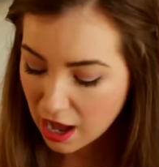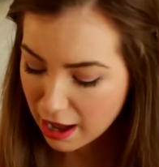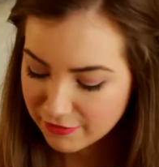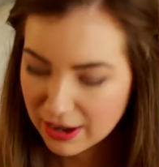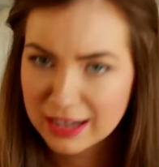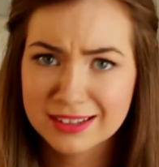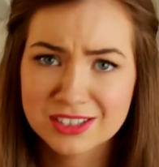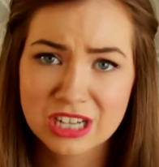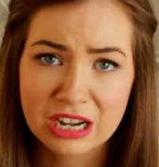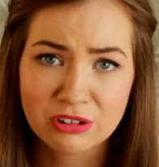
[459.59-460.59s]
I find
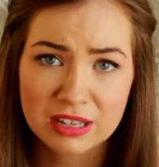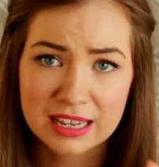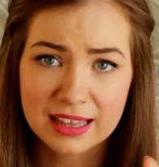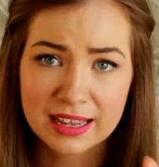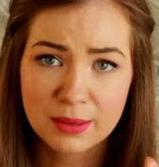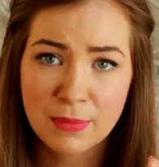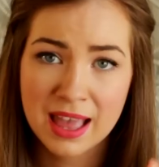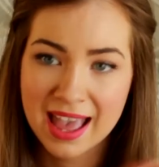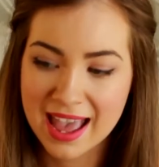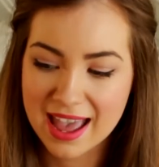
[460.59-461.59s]
it's generally like
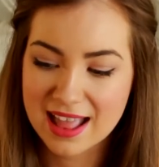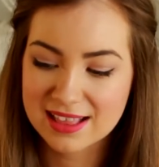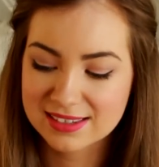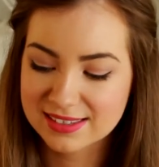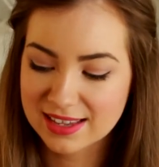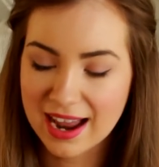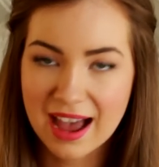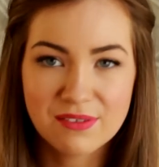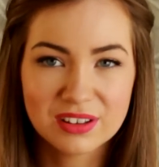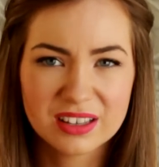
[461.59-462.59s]
my hands that
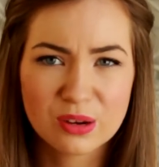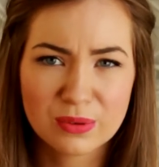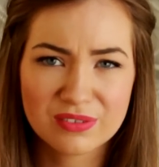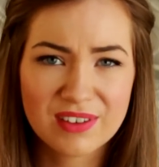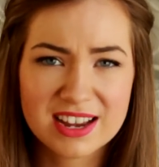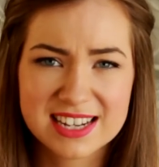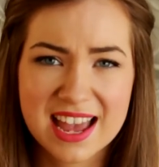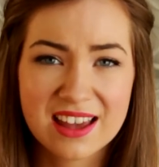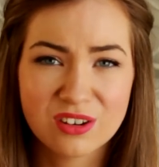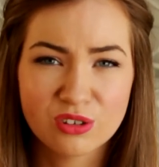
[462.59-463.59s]
have a little bit of fake
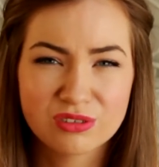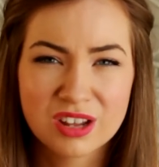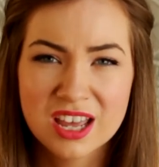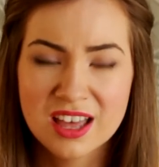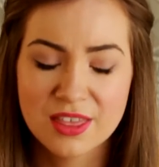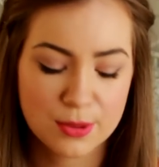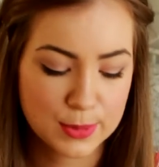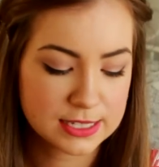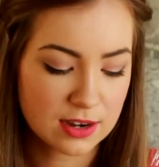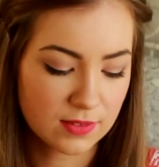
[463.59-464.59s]
tan on
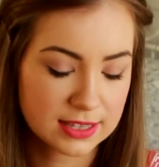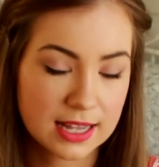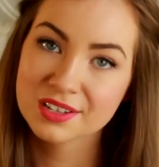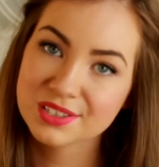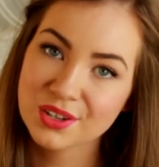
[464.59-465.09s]
them and stuff like that.